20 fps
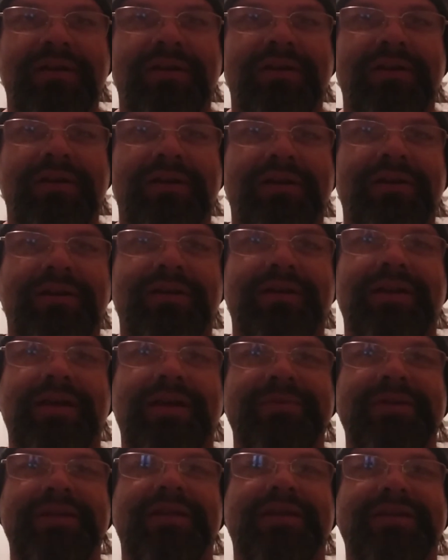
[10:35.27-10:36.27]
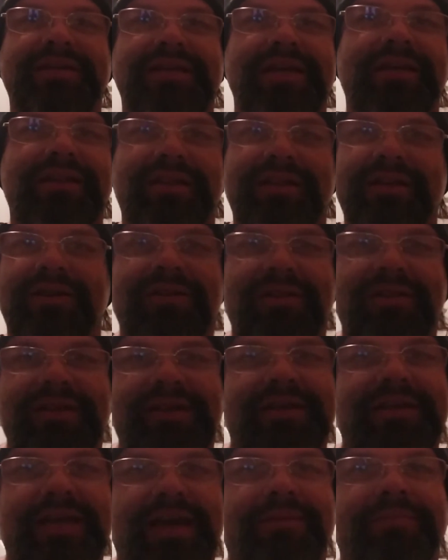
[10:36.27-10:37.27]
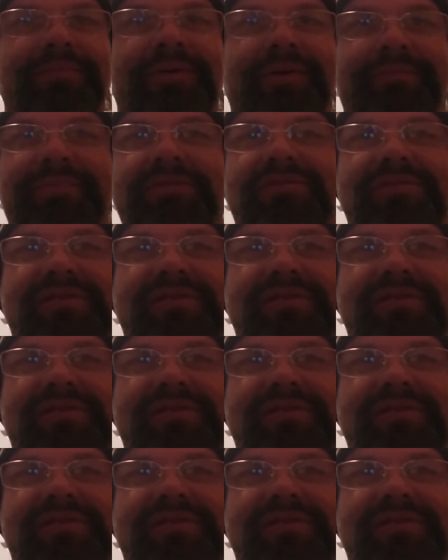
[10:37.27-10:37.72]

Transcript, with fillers: And she oh, yeah, that's a lovely bunny. Oh.